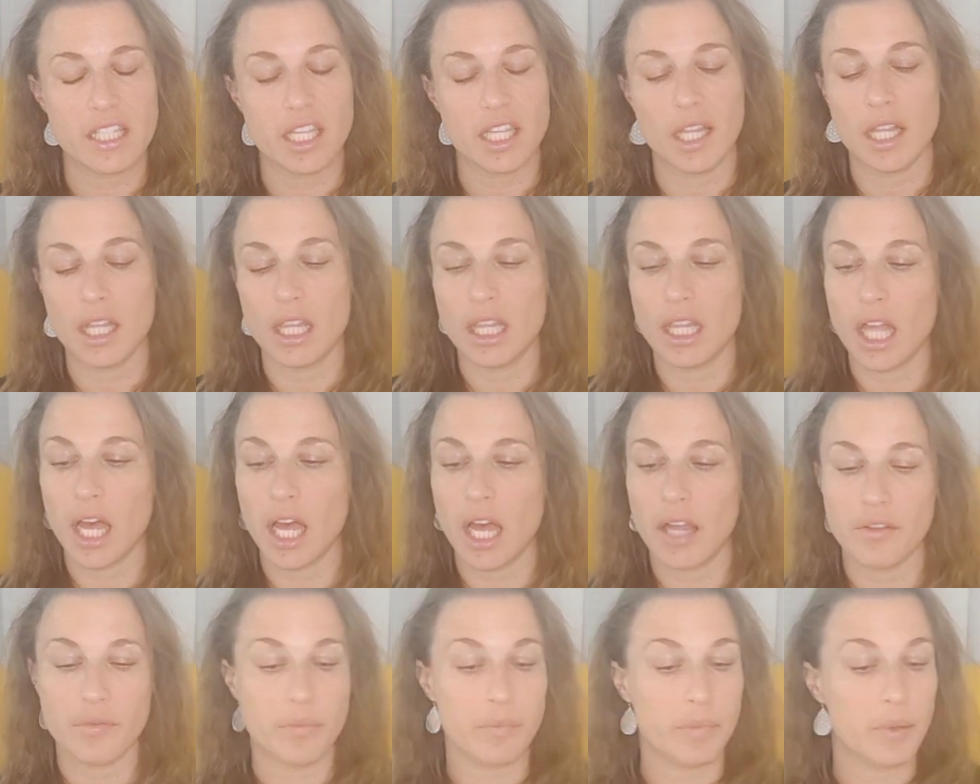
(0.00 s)
see a
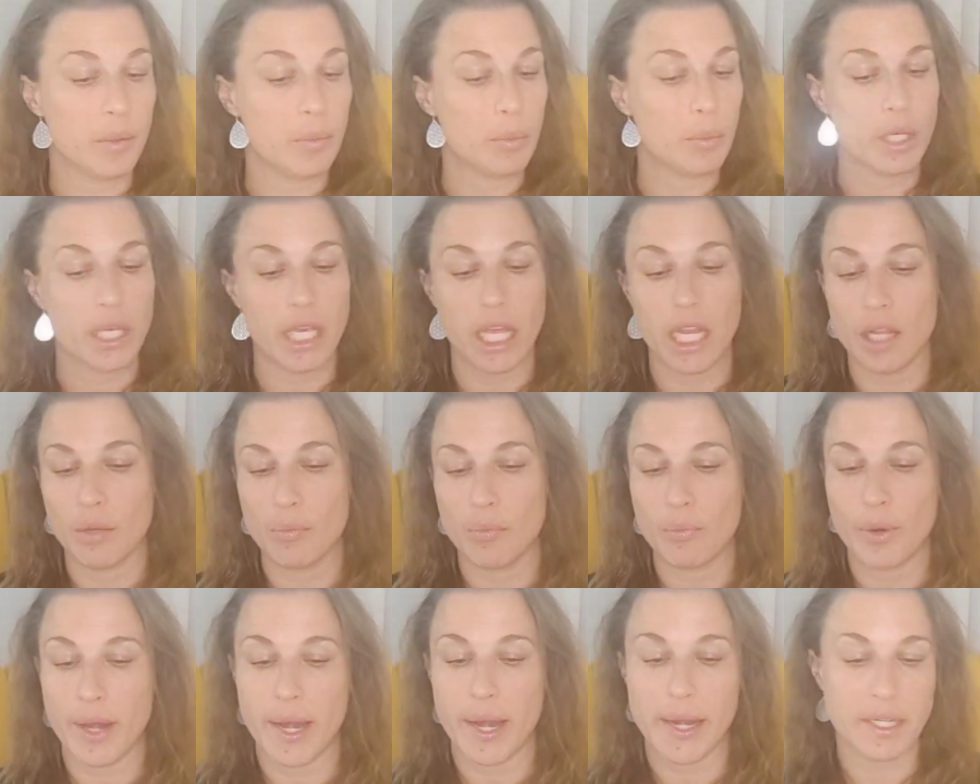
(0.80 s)
lot of people
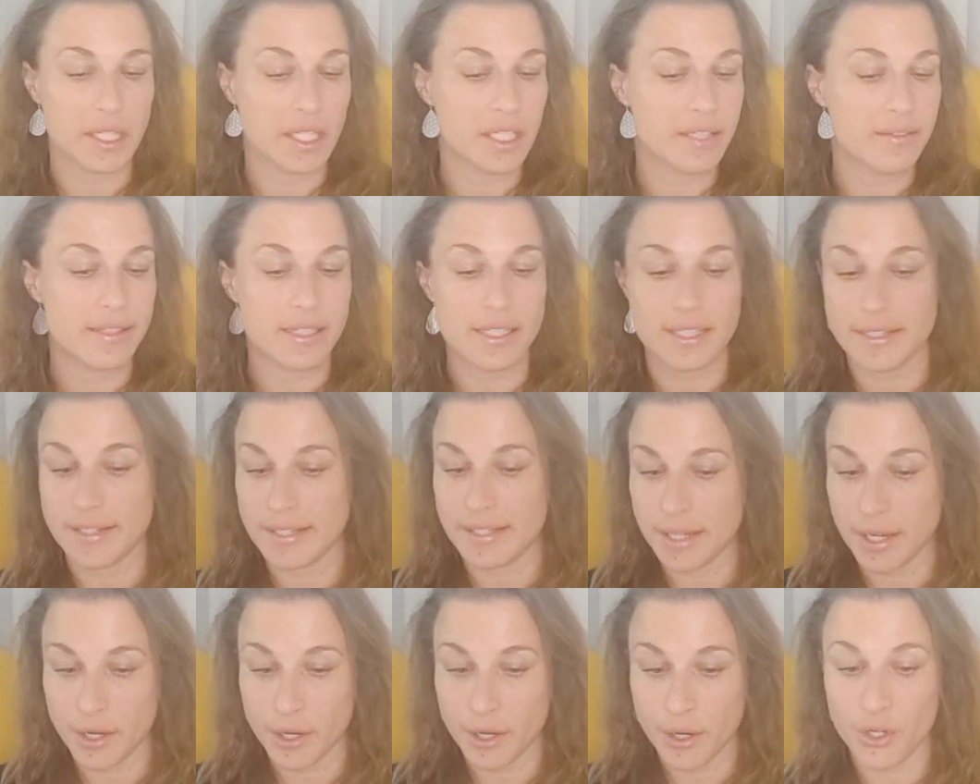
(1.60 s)
getting pregnant
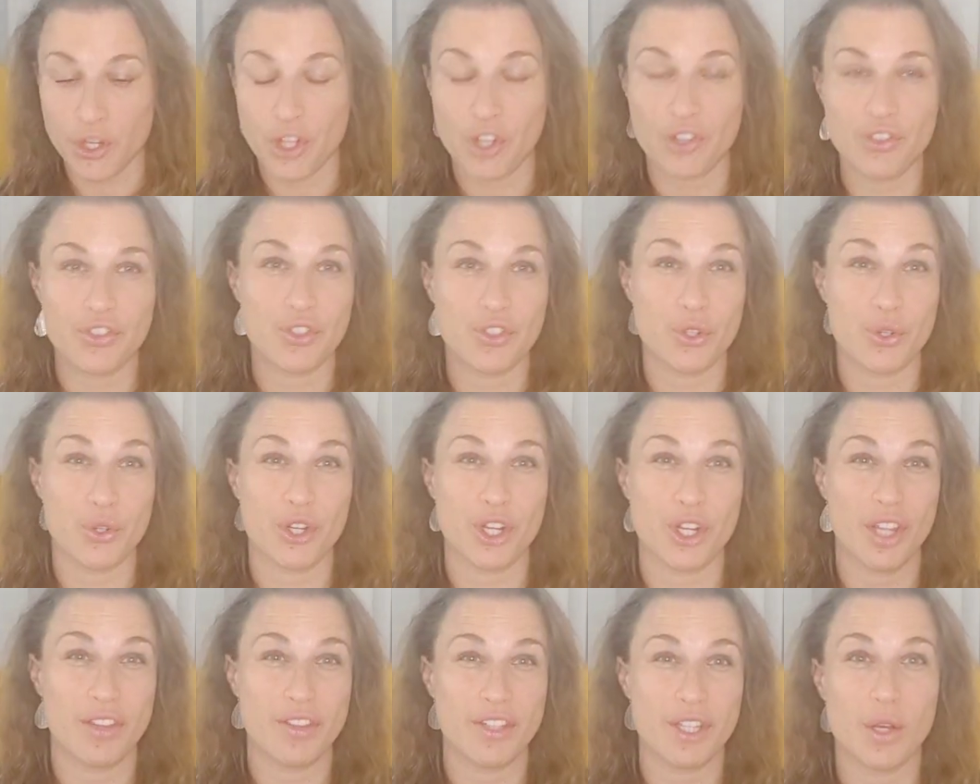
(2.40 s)
this year not you're
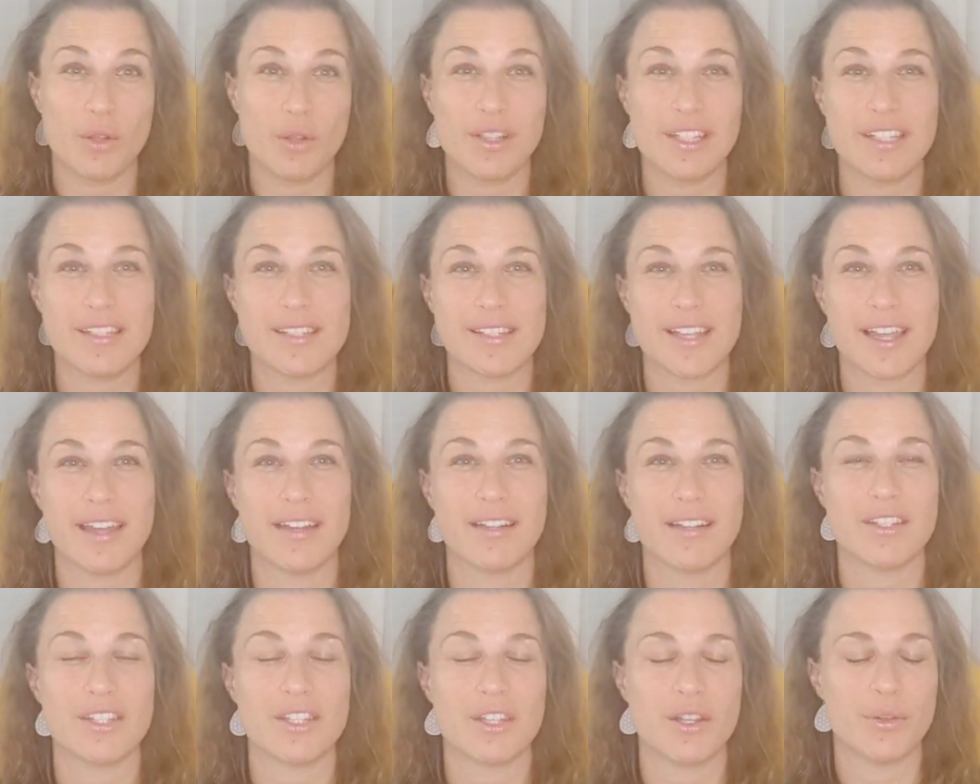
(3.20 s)
not the only
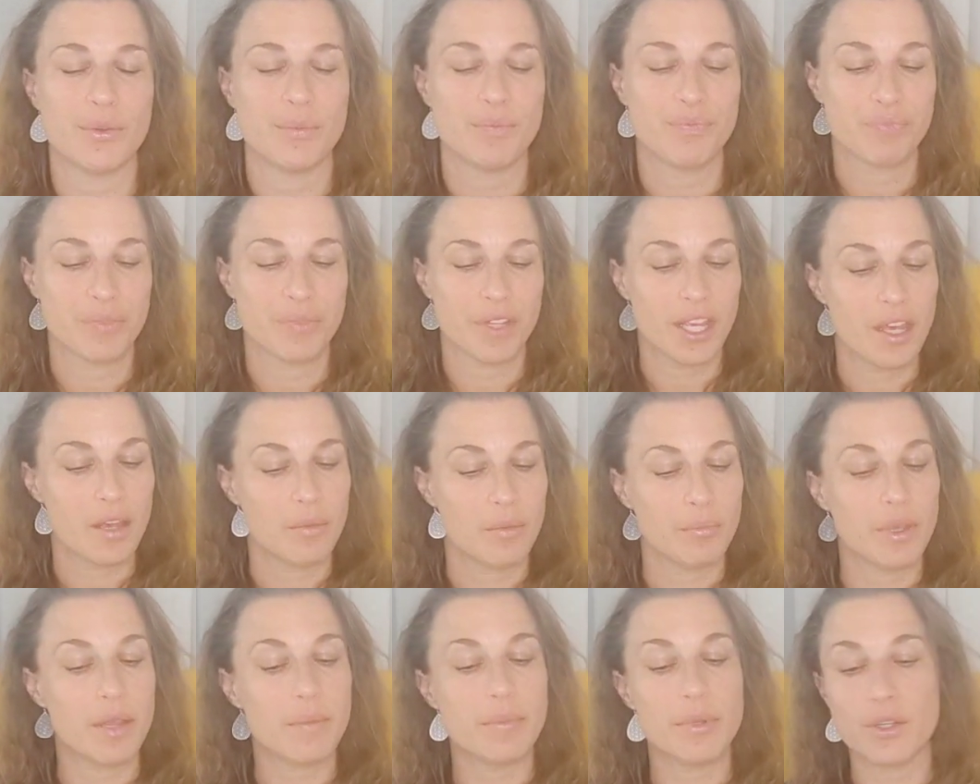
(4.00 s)
sign so
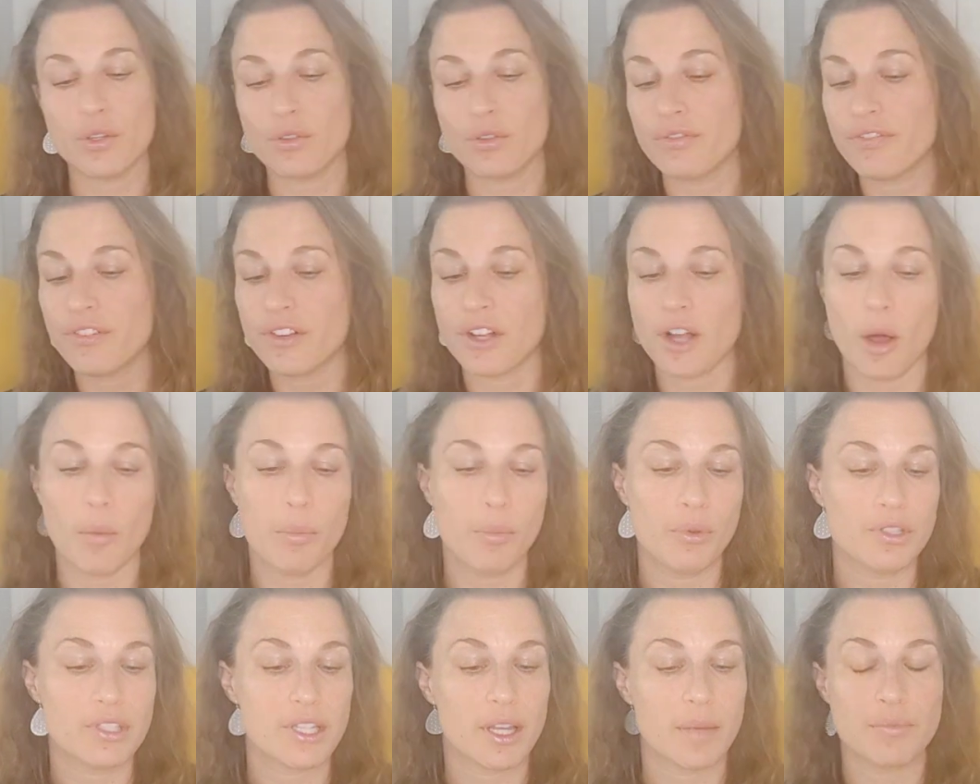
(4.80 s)
maybe you've
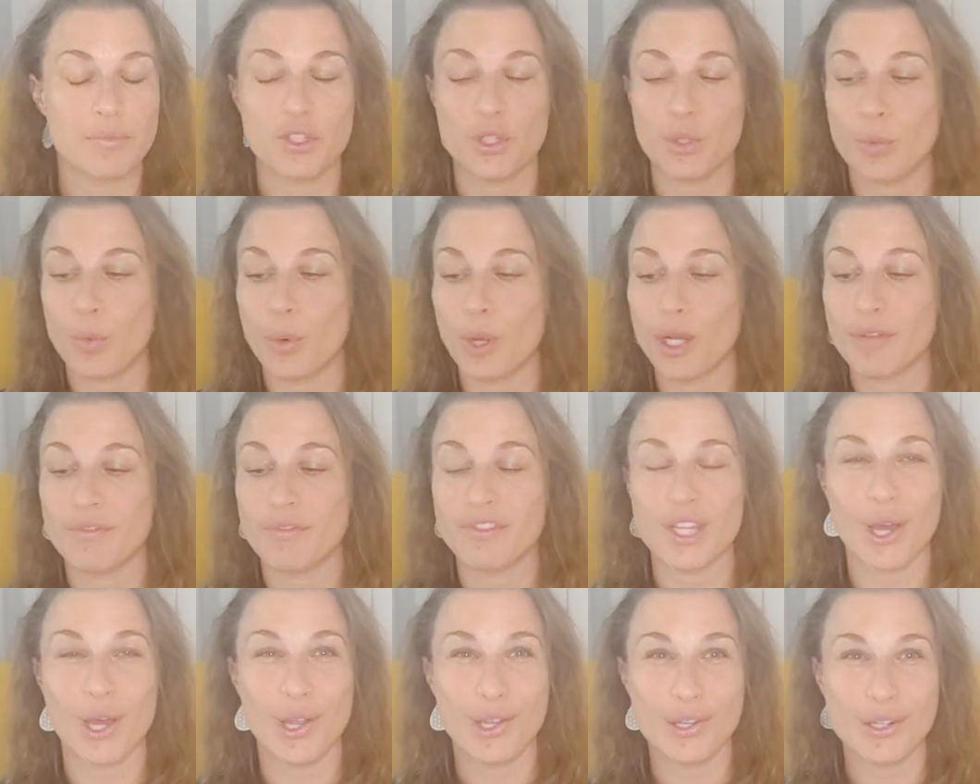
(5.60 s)
coupled up to one
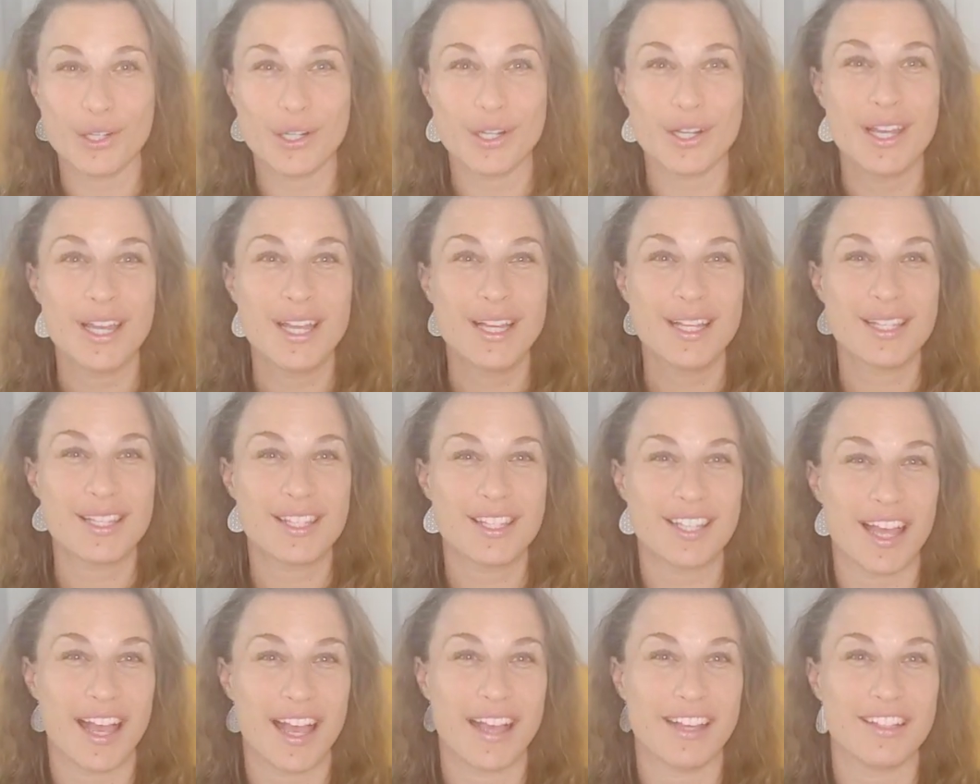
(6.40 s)
of the other
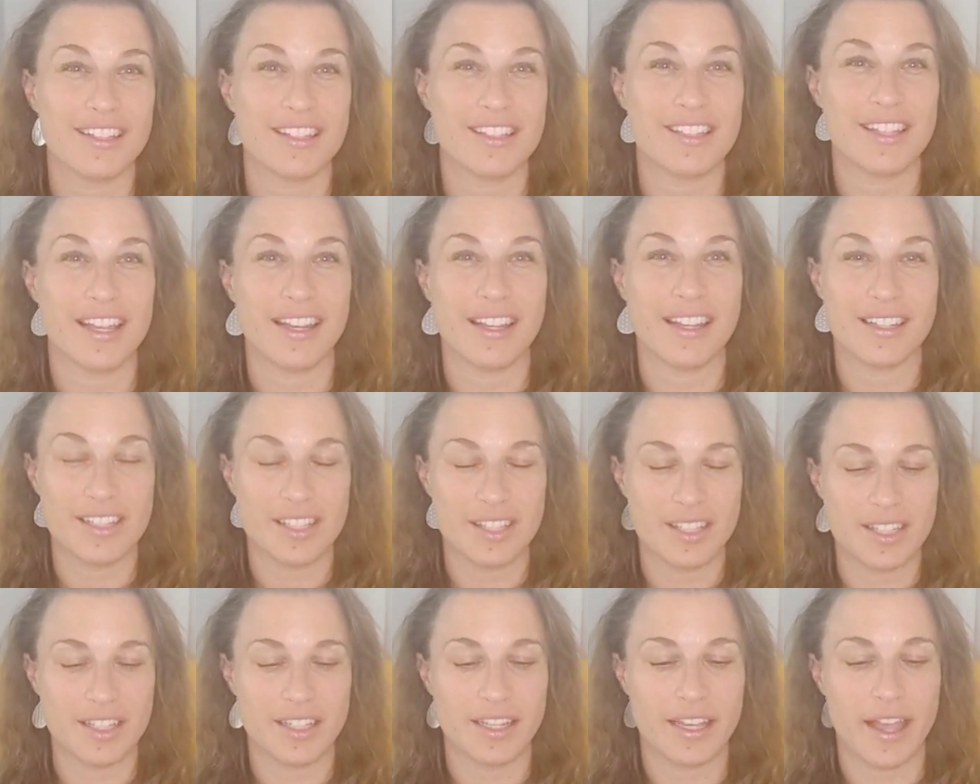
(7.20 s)
signs that i
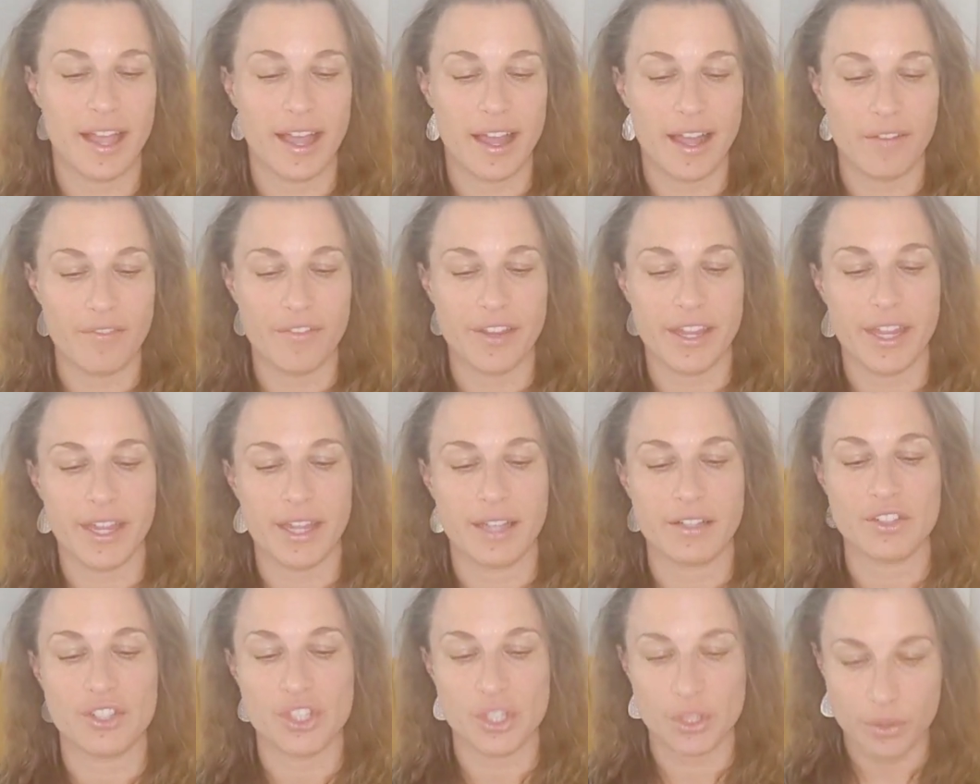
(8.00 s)
see
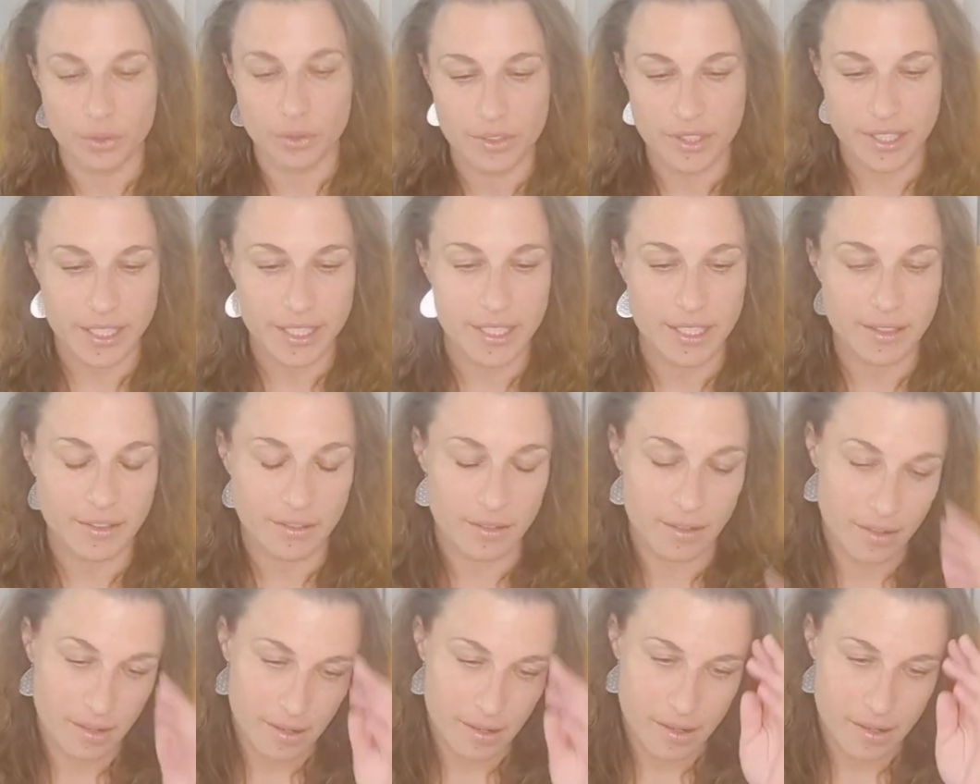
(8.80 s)
having children